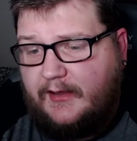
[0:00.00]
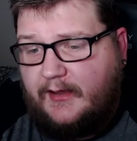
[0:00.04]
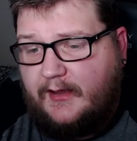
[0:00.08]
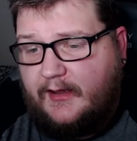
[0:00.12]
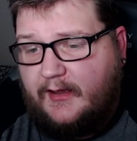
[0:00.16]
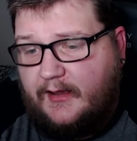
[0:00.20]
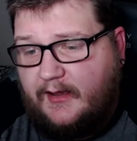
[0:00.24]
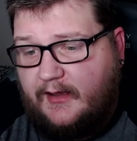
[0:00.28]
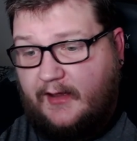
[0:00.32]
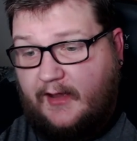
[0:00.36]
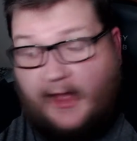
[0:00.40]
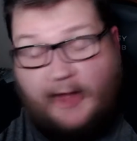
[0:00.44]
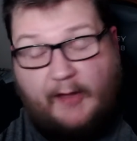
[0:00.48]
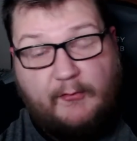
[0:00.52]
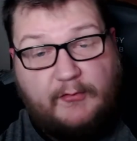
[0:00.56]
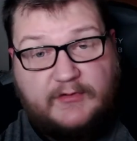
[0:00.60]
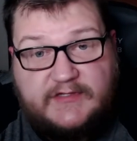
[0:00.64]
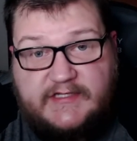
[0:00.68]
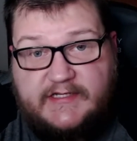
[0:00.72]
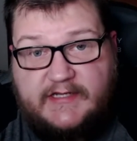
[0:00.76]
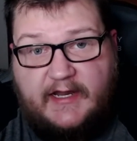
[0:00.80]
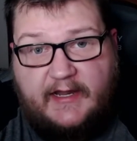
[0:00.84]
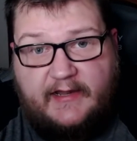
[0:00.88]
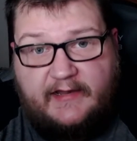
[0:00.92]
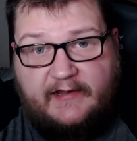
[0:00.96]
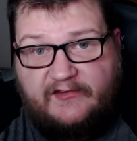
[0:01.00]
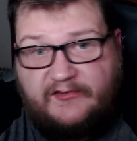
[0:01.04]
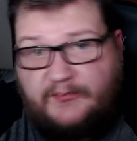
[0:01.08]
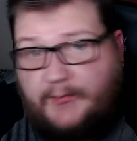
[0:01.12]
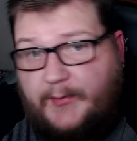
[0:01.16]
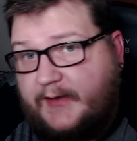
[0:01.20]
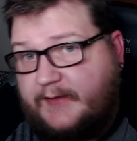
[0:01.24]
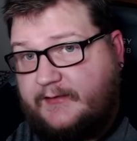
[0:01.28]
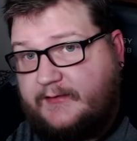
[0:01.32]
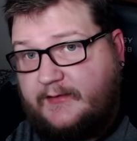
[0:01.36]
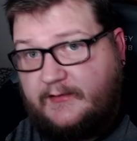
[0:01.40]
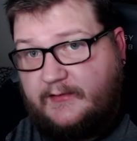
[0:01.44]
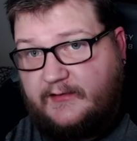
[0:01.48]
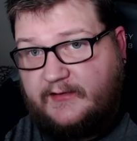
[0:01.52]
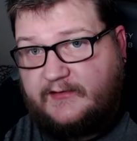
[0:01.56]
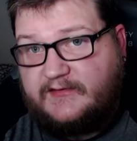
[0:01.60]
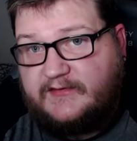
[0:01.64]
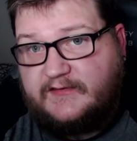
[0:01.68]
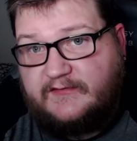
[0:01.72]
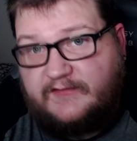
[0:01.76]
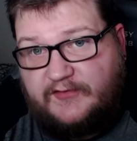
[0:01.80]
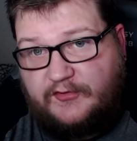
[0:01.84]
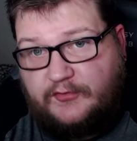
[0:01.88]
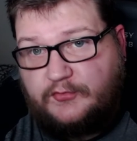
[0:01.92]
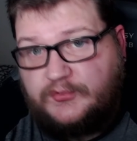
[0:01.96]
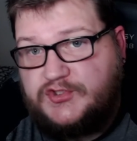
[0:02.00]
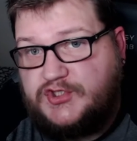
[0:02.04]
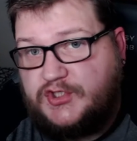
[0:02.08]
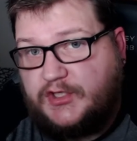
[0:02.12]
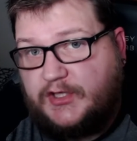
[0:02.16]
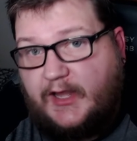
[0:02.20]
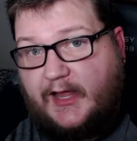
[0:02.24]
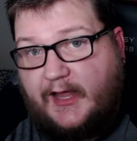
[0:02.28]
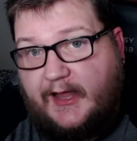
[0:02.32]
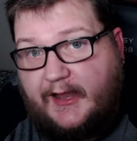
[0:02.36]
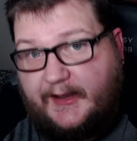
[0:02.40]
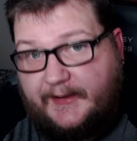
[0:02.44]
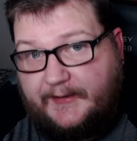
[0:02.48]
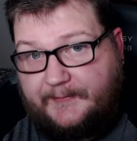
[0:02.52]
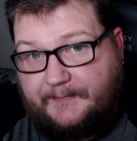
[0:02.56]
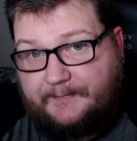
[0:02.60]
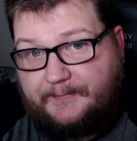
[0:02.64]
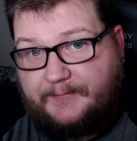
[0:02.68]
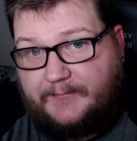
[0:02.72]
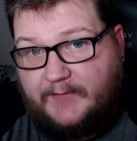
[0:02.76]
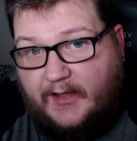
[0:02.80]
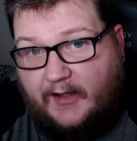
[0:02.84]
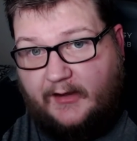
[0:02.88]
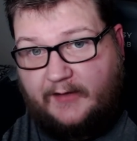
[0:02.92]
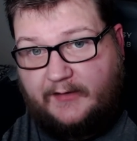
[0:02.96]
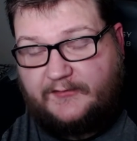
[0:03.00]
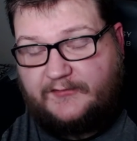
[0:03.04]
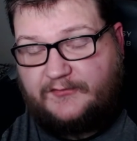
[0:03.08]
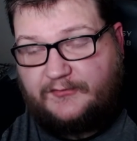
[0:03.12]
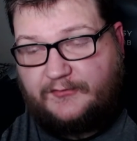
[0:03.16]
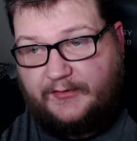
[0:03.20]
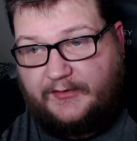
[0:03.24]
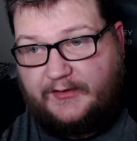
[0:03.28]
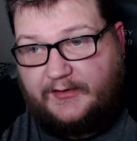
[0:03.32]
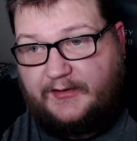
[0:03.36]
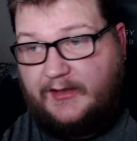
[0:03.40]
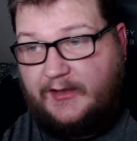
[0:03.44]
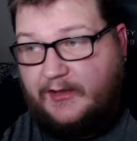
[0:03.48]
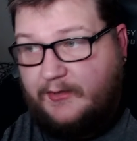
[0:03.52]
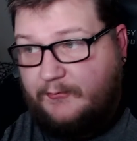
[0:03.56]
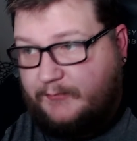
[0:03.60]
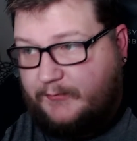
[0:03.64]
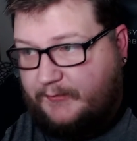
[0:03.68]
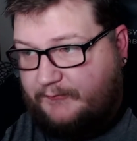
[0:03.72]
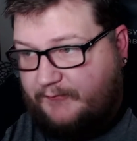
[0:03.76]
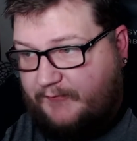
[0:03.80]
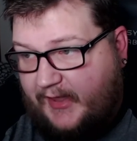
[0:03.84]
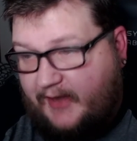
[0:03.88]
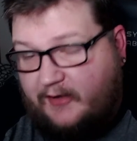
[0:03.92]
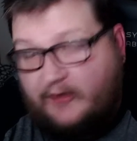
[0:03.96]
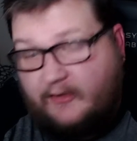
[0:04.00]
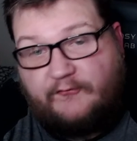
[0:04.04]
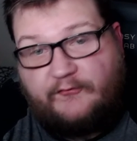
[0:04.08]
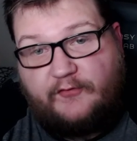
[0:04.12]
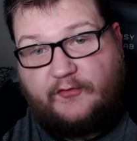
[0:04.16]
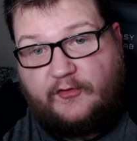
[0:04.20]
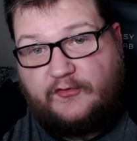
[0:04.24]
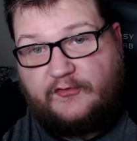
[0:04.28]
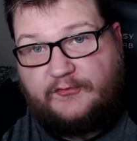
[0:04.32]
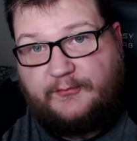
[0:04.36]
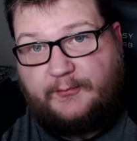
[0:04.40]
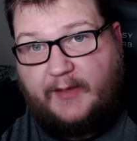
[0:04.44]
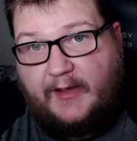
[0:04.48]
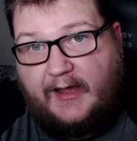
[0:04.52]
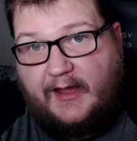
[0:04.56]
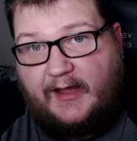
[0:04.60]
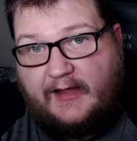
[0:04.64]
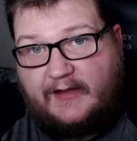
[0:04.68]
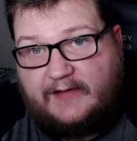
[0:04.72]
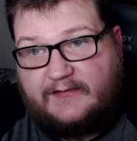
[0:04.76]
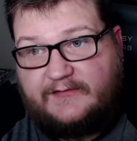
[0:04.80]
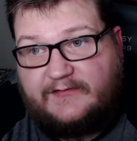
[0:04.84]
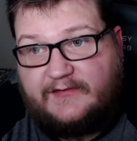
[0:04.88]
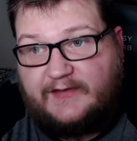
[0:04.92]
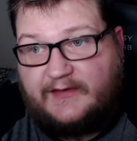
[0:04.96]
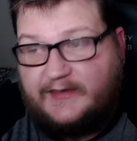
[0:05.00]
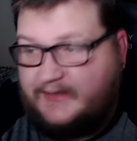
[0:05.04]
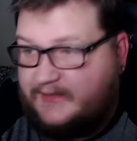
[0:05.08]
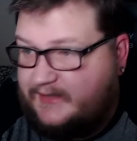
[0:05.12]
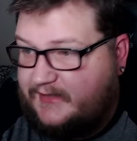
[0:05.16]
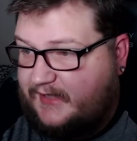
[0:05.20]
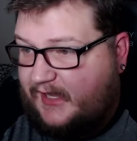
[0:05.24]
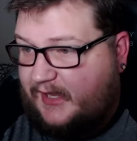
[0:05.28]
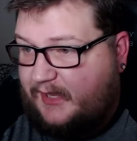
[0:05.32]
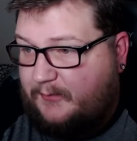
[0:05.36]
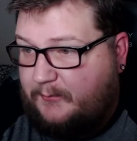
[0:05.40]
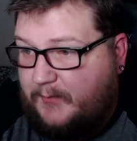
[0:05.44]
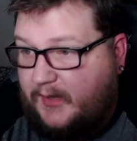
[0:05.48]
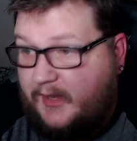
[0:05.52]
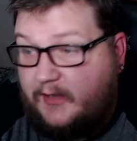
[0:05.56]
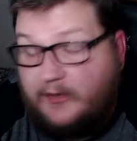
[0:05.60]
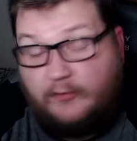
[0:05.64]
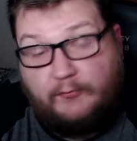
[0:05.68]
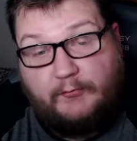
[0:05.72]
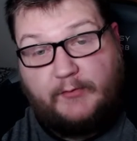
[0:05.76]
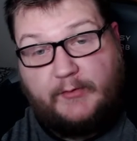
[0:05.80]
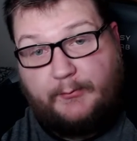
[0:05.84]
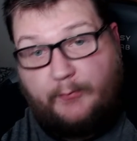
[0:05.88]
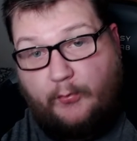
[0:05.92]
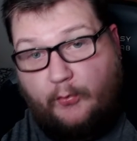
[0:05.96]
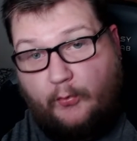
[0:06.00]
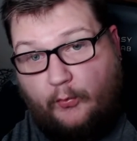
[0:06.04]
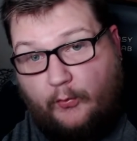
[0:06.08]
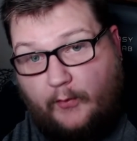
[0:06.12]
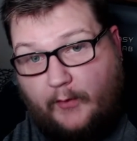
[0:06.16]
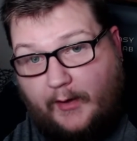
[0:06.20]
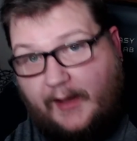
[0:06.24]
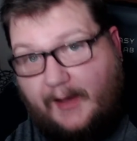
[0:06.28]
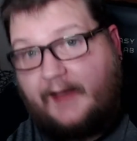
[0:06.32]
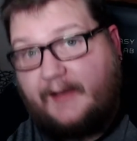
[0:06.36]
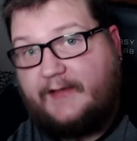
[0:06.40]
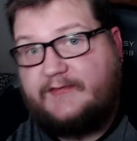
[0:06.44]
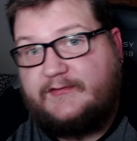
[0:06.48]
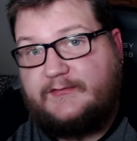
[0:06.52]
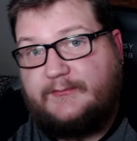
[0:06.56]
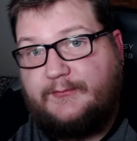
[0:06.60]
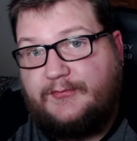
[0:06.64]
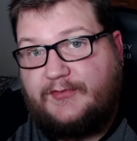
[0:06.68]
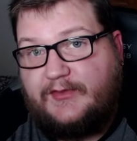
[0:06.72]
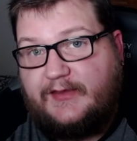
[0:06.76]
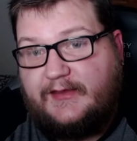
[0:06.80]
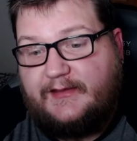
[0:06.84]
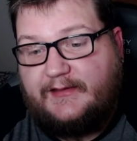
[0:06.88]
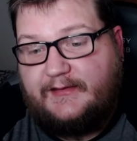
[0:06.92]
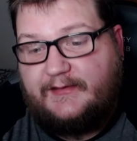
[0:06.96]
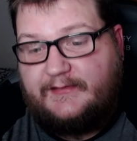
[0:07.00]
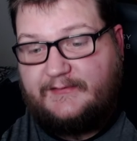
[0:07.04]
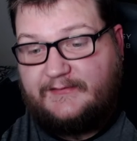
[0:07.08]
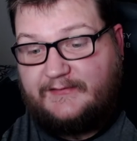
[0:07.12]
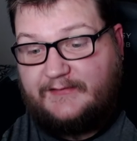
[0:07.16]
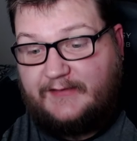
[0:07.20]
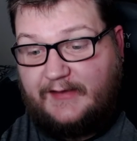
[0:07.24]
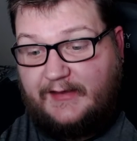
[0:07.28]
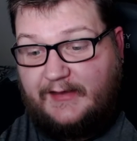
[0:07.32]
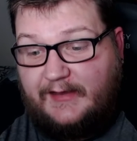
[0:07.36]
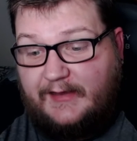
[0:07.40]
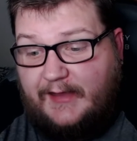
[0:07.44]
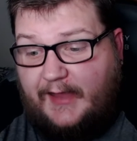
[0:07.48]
Uh, I was not expecting this until July, honestly. We've had our first box and it came in and we pulled awesome things.